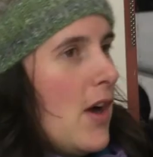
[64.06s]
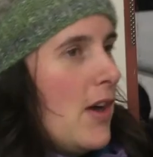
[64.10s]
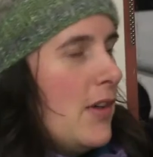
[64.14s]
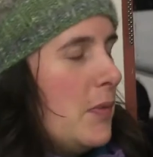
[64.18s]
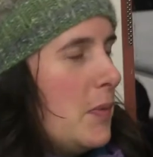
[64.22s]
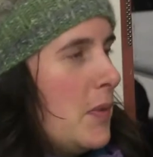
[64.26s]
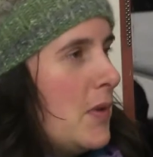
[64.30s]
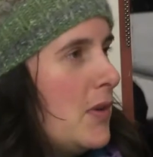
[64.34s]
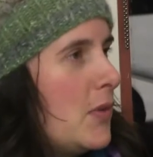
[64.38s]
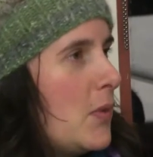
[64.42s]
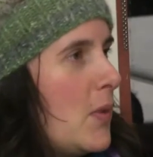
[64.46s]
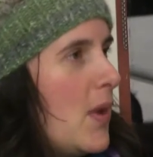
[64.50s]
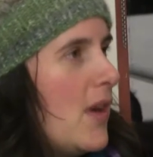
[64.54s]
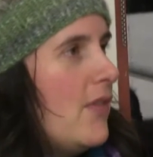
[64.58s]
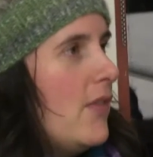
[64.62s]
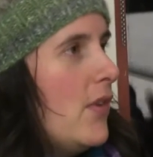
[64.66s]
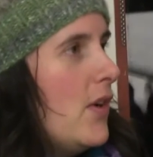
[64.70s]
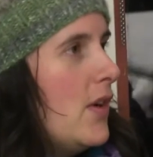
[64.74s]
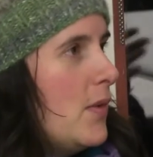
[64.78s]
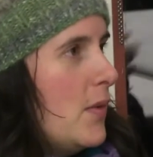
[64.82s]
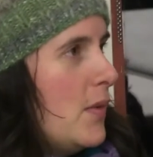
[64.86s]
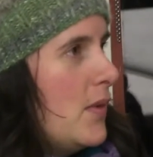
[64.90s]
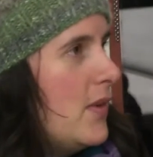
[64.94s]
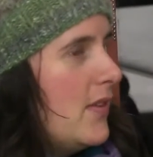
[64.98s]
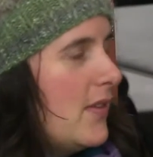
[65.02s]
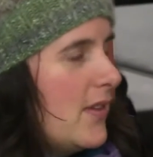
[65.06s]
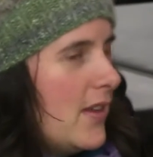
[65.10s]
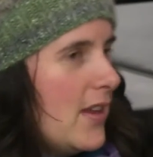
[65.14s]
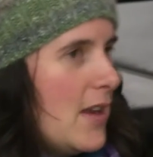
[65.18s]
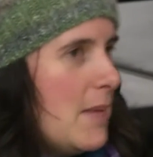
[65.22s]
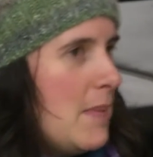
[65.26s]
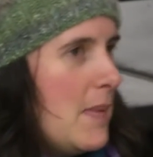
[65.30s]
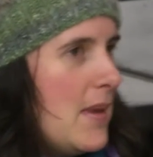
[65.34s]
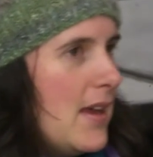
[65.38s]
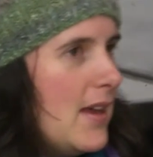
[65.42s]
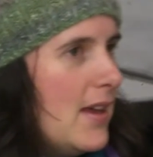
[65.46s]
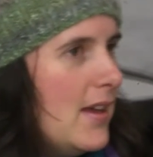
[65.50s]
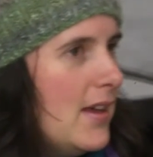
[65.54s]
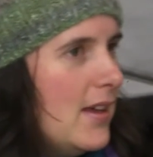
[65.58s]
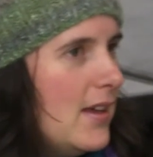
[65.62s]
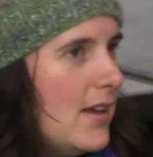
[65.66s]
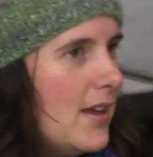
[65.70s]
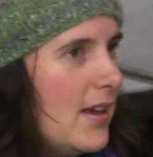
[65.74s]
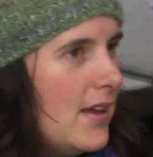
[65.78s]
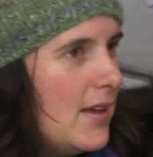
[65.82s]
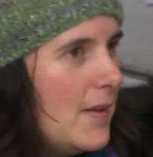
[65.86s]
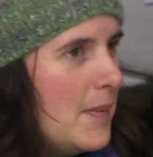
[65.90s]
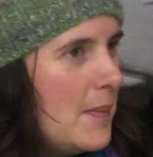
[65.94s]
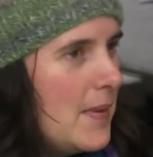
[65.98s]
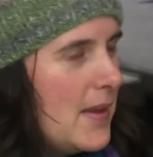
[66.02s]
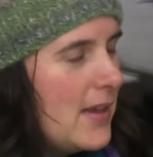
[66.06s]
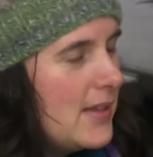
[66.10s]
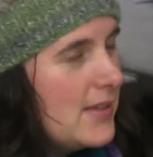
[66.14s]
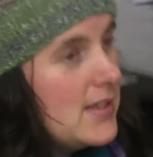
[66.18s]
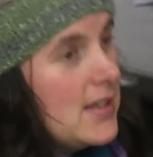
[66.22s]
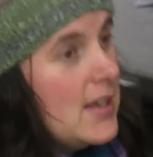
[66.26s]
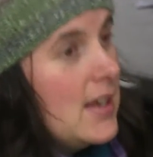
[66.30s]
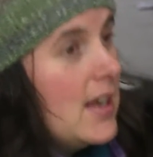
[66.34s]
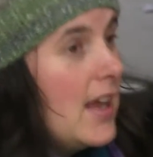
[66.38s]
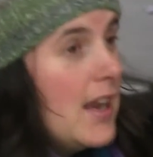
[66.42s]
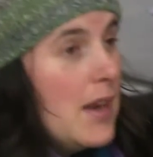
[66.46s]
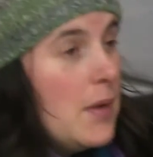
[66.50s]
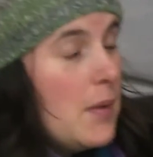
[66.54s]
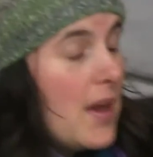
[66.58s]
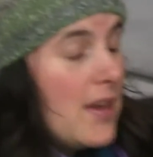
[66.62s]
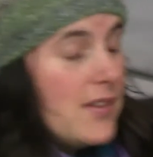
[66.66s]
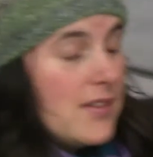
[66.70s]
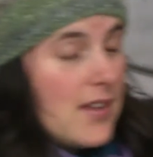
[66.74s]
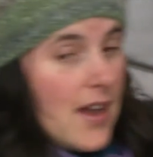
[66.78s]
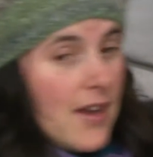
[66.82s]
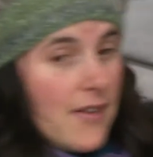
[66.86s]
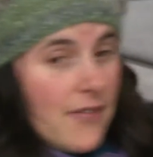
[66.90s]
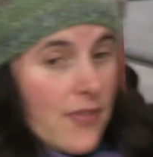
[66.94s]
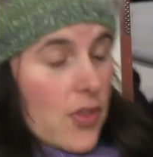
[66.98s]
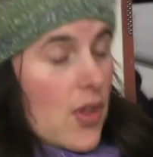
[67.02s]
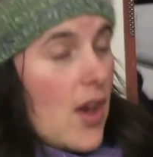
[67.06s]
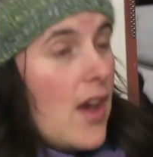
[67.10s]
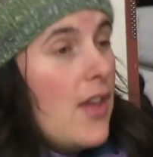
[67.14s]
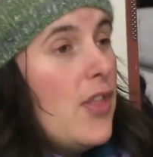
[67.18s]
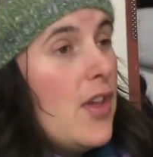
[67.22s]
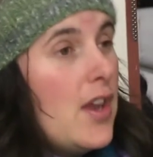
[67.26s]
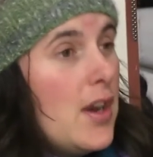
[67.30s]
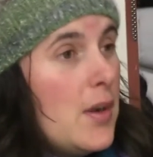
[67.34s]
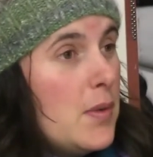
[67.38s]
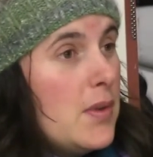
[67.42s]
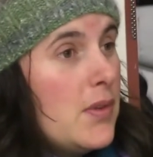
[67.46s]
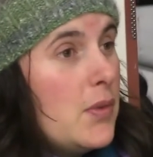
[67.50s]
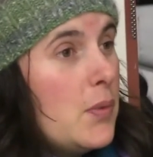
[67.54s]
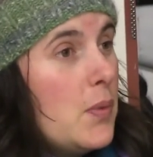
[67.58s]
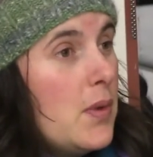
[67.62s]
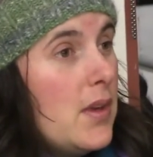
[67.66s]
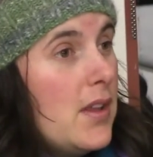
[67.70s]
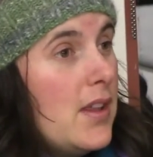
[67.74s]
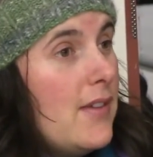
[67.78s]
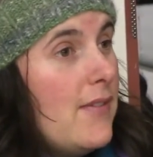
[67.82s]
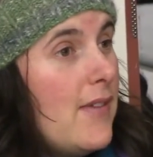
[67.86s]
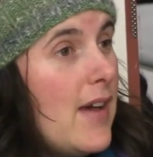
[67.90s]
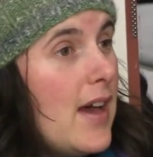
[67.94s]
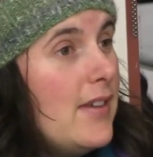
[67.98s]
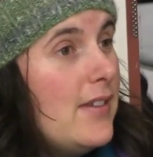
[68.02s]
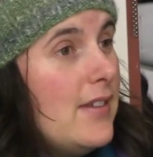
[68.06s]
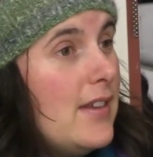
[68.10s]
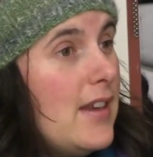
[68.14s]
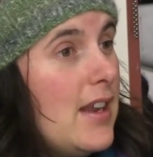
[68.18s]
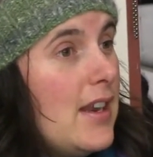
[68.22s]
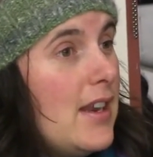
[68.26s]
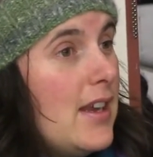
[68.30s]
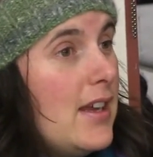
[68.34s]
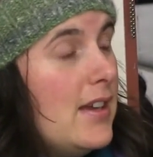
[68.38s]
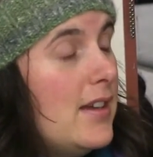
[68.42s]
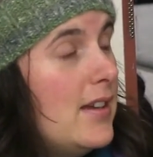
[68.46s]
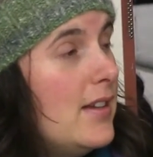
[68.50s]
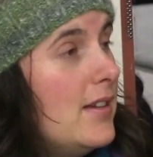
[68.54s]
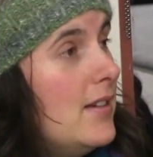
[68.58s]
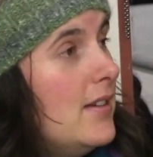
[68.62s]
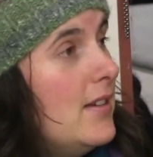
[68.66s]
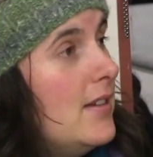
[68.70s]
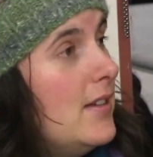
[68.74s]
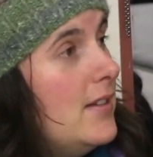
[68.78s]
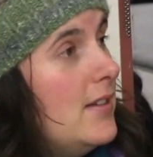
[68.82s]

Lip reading: cost per square foot was going to be exceeding. Anyways, I thought it was really fascinating.